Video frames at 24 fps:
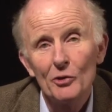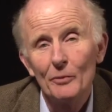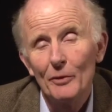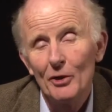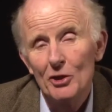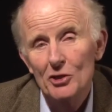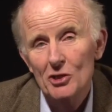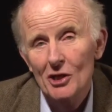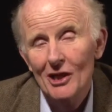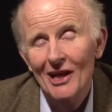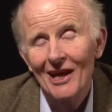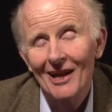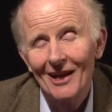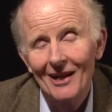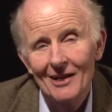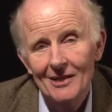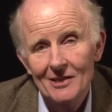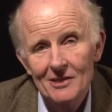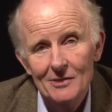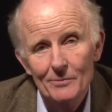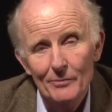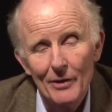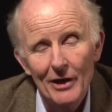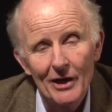commercial
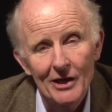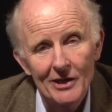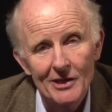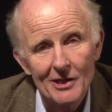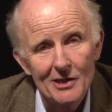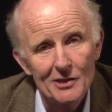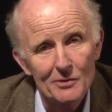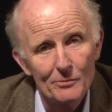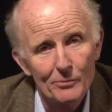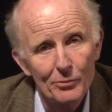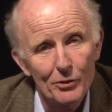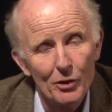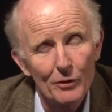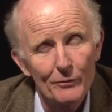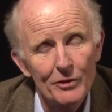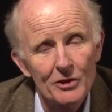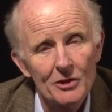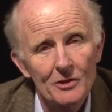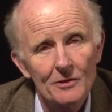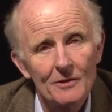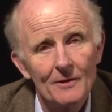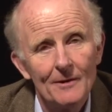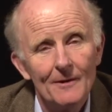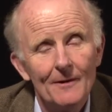airlines make a decent
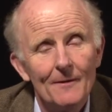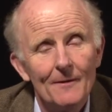profit.